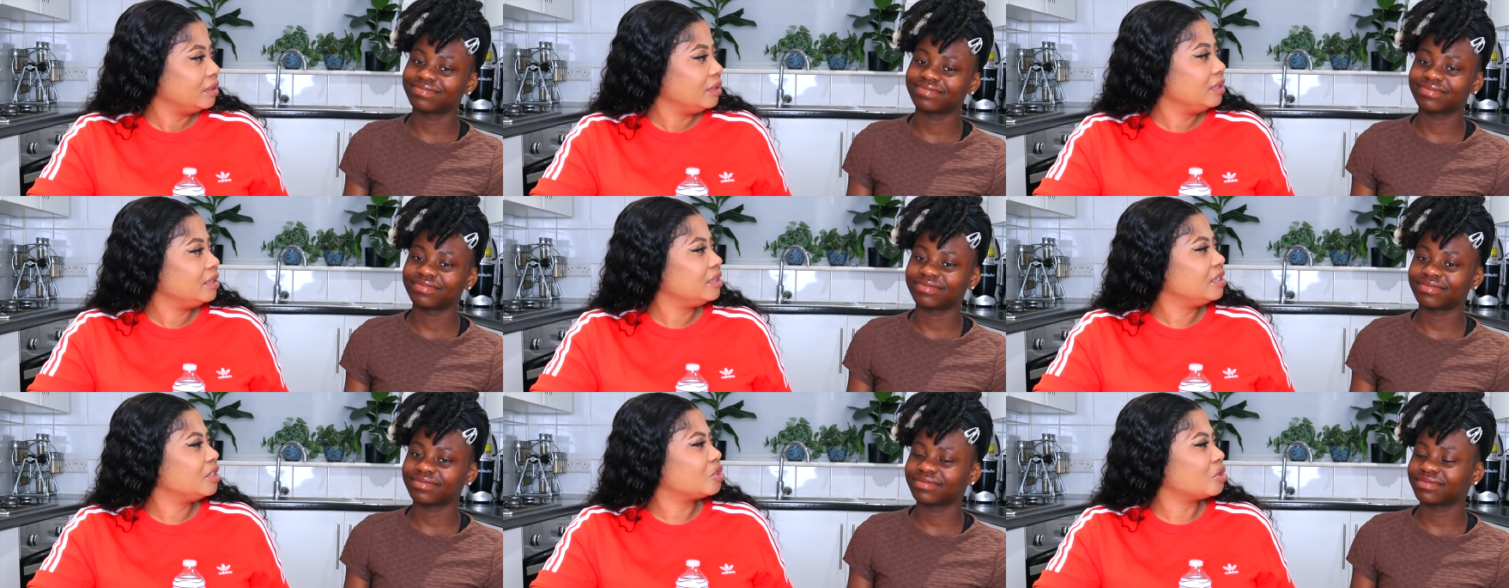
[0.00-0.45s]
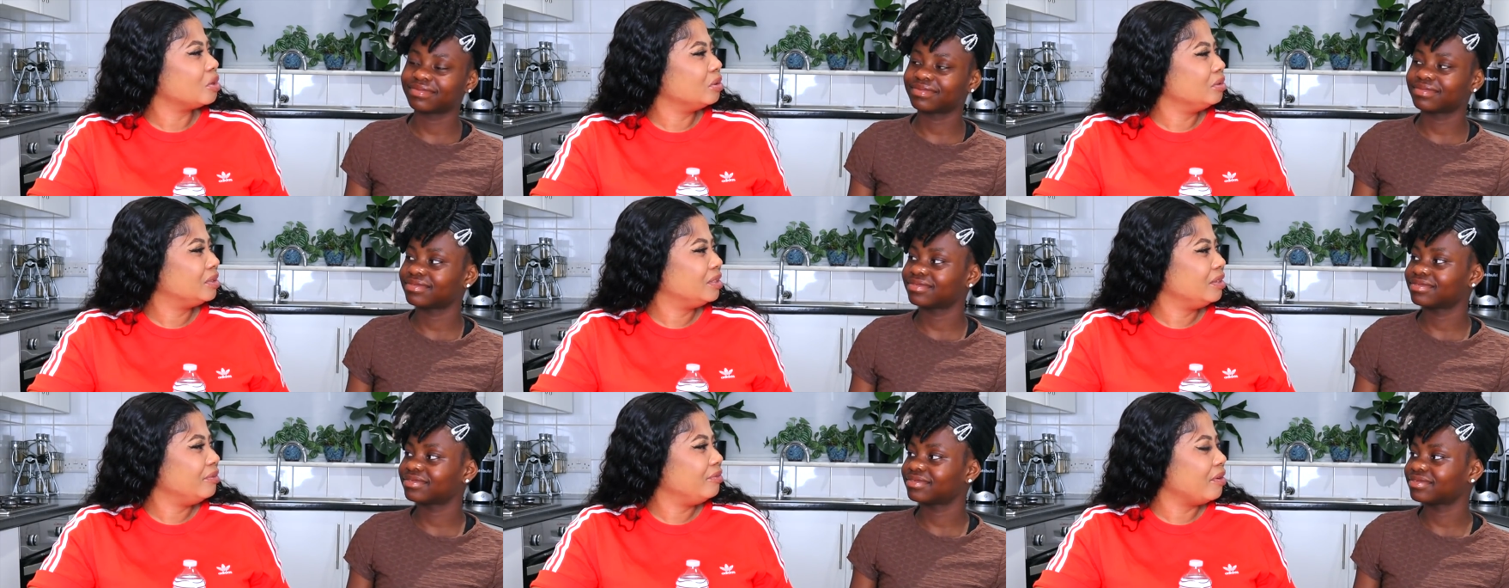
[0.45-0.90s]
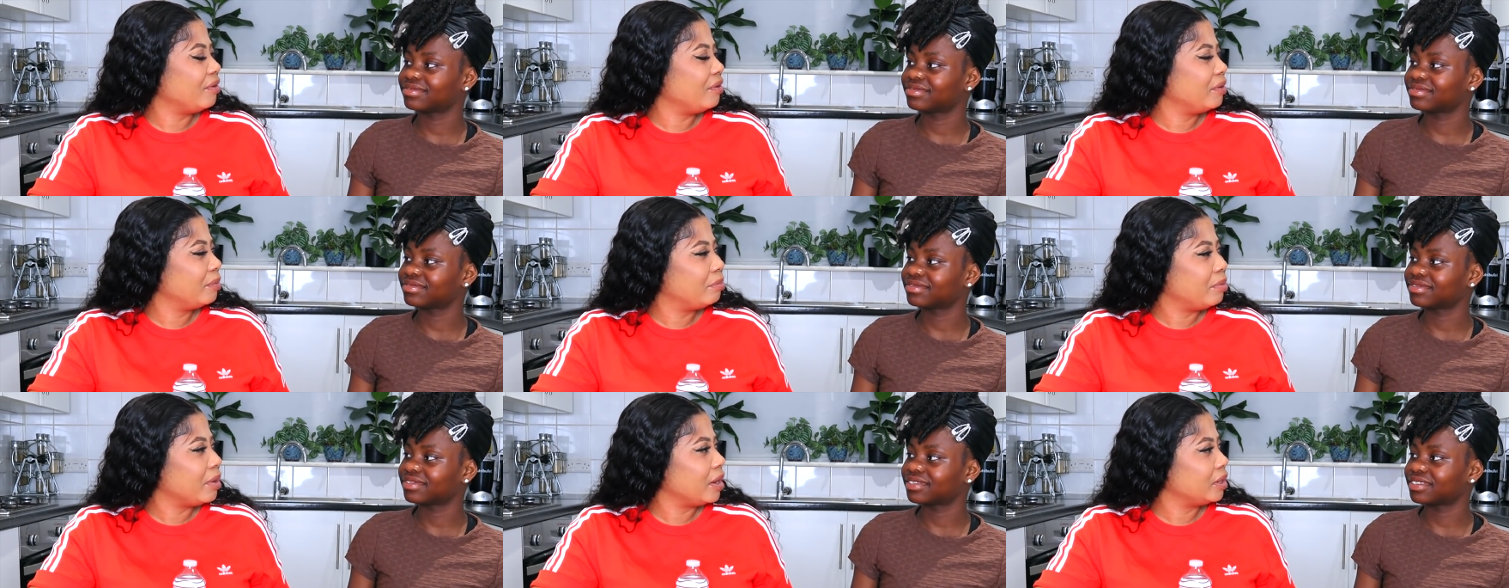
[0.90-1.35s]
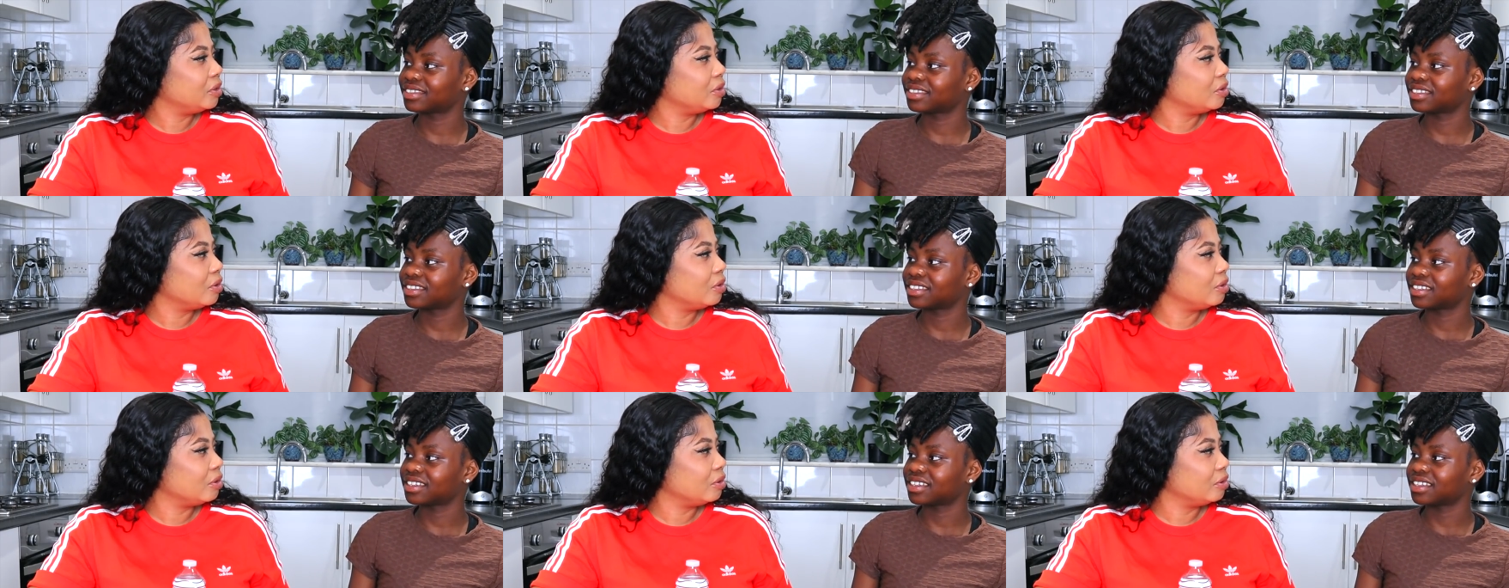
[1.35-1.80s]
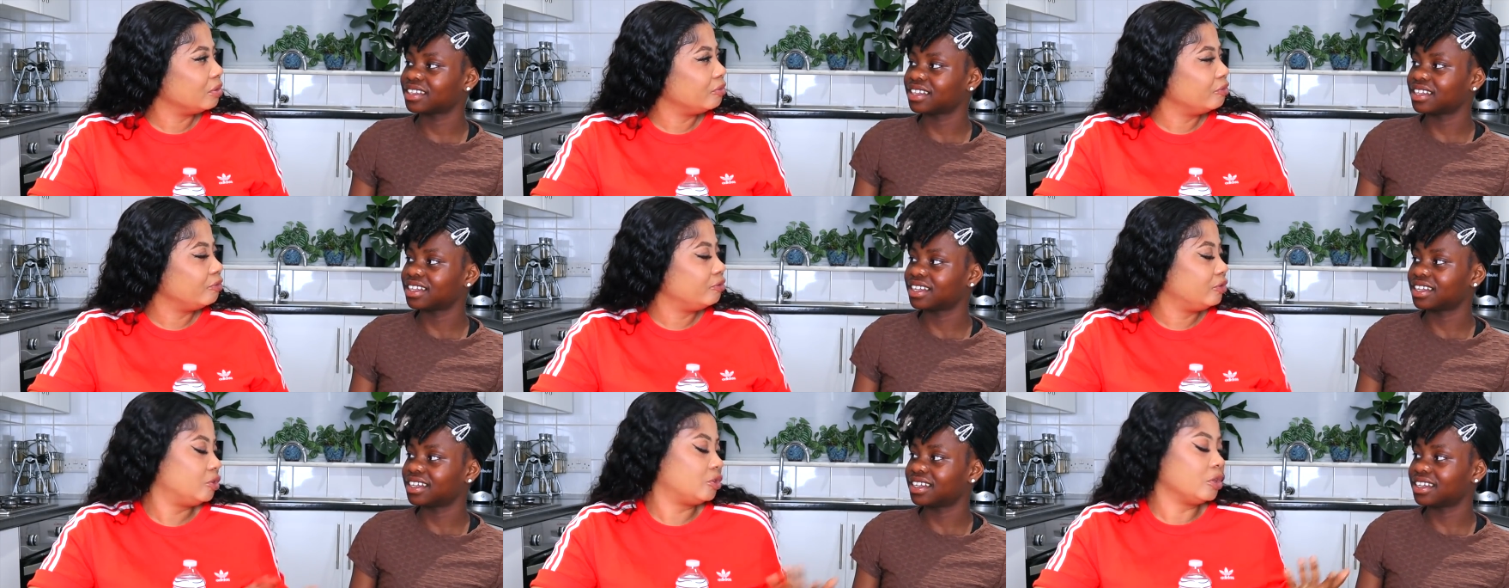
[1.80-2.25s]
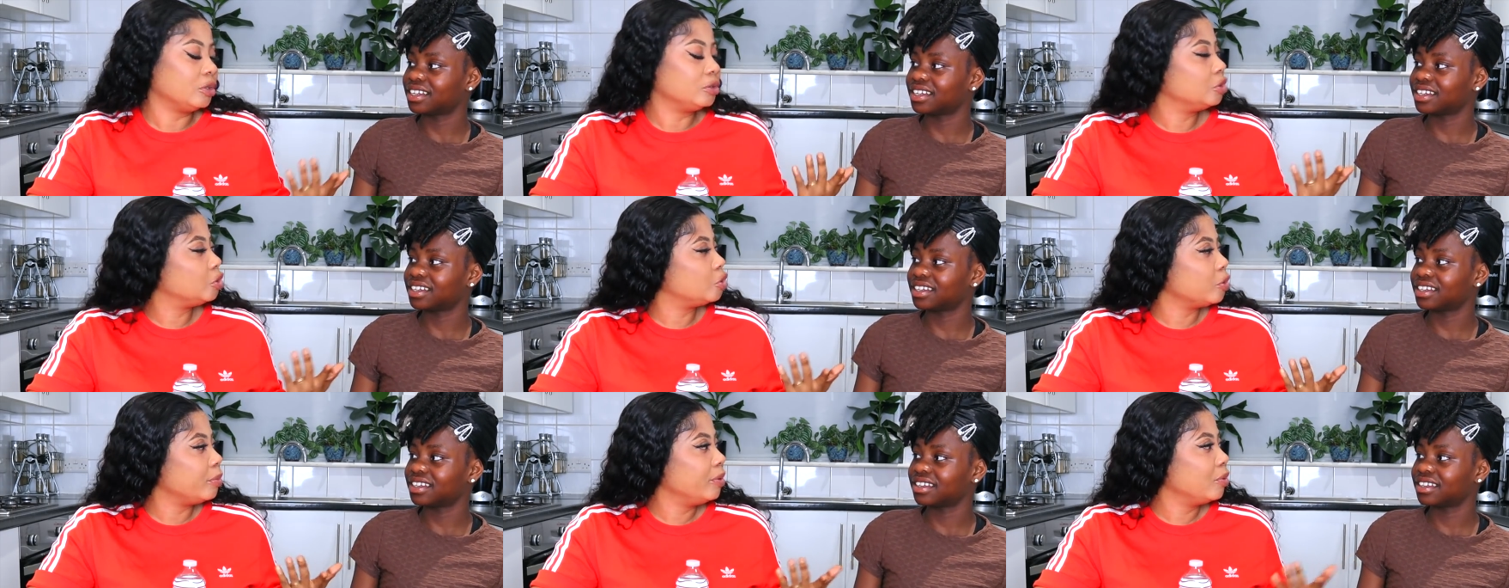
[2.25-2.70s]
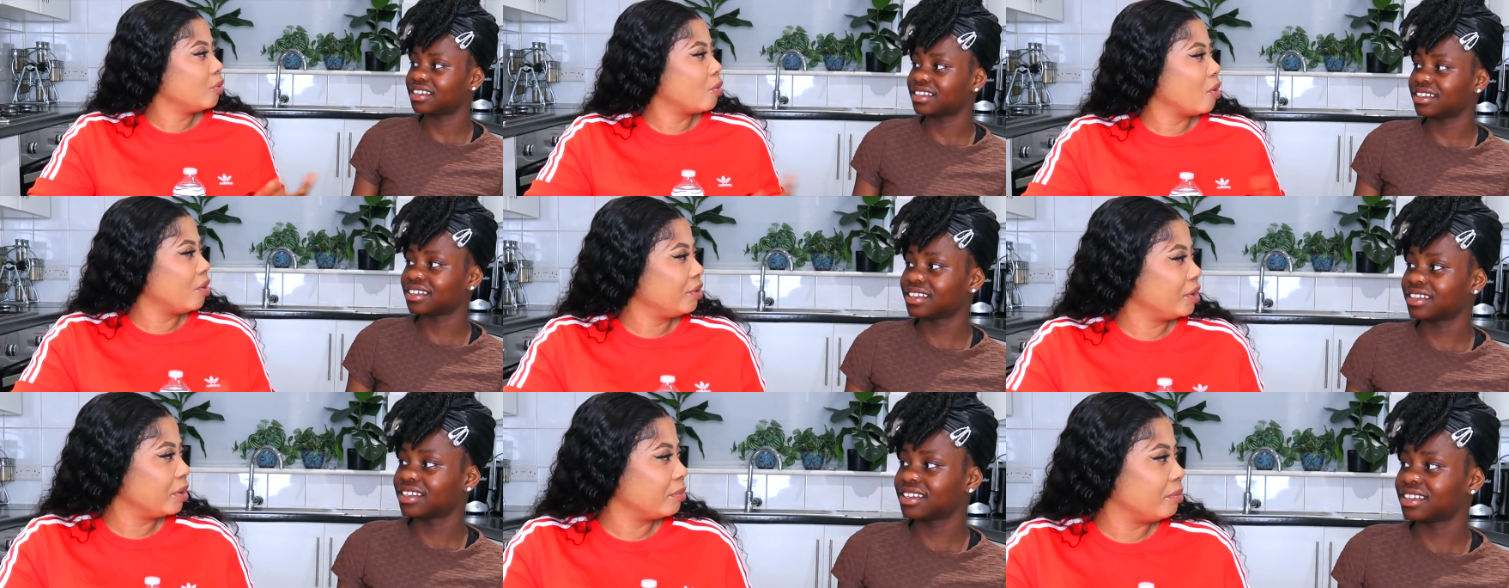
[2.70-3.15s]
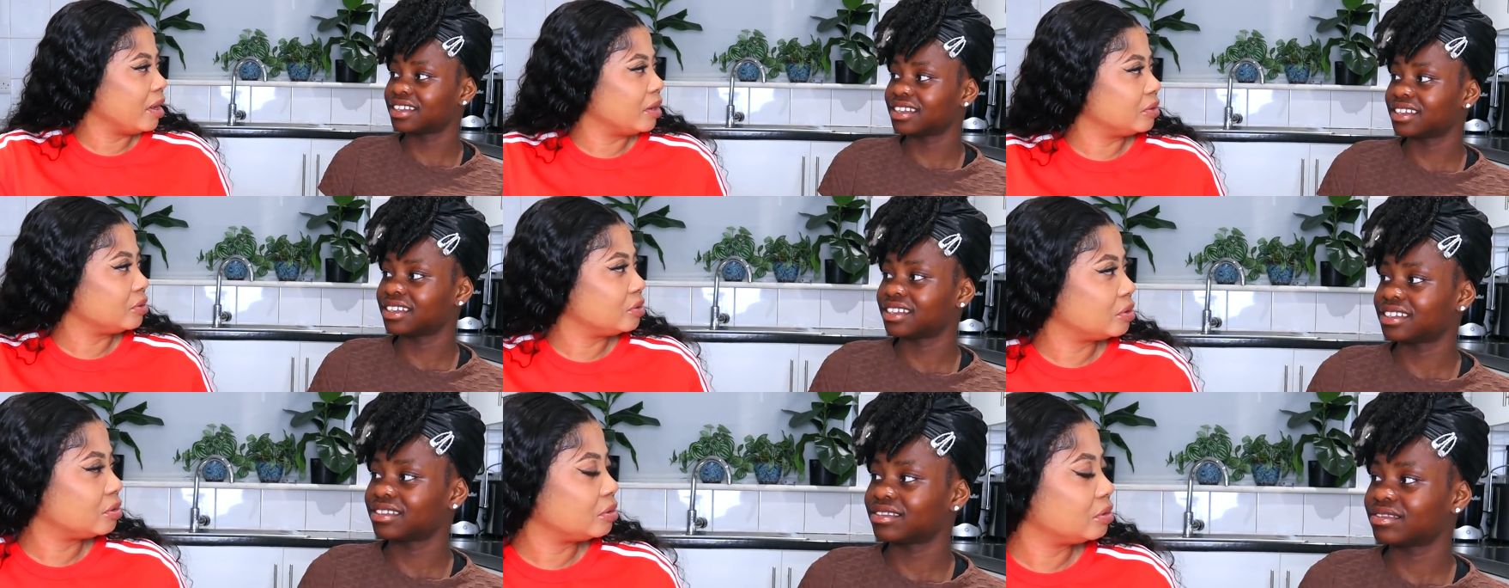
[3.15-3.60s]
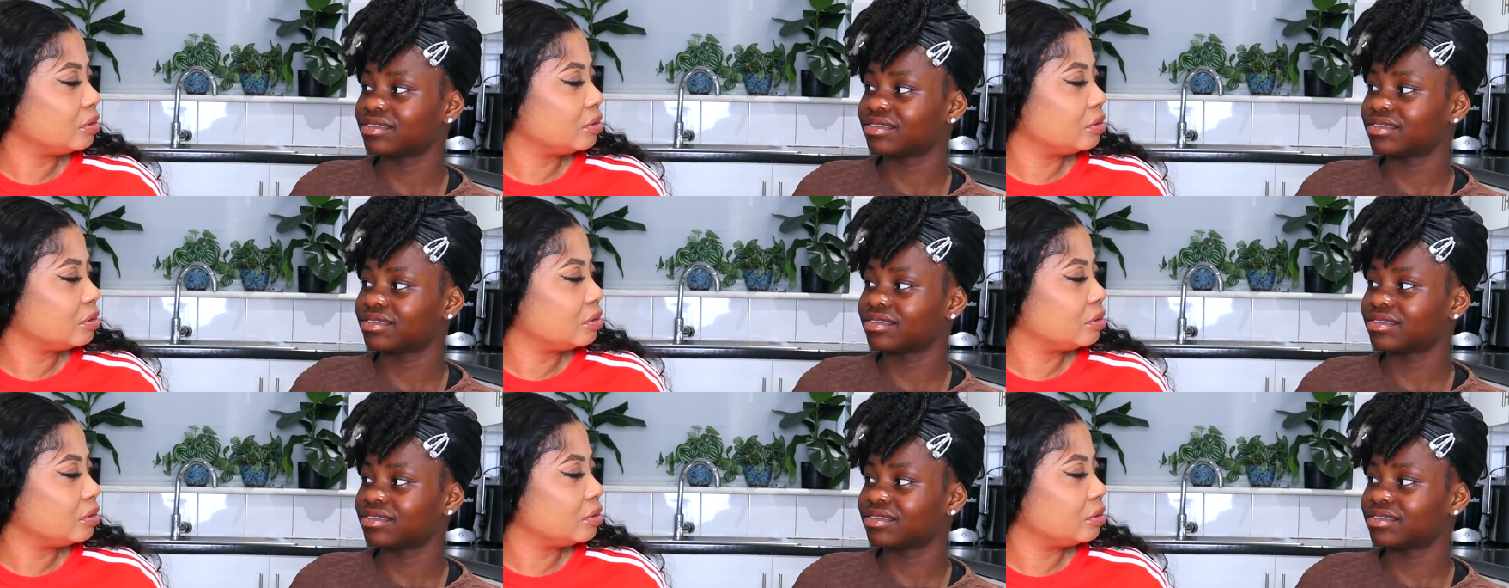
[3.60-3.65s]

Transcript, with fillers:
Speaker 1: Is this something very bad or something to be worried about?